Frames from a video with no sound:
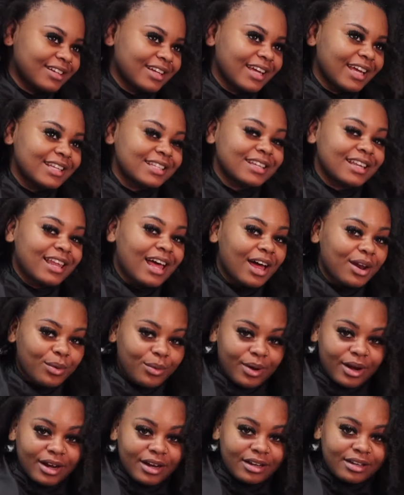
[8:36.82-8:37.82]
It's a lot of
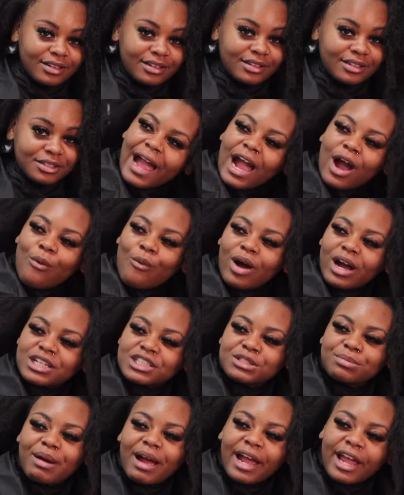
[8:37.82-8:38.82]
work. I
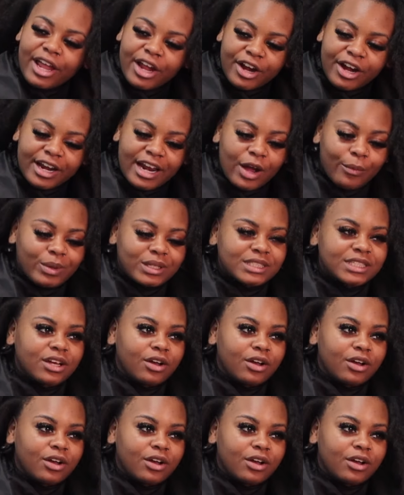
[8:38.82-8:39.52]
washed my hair and I went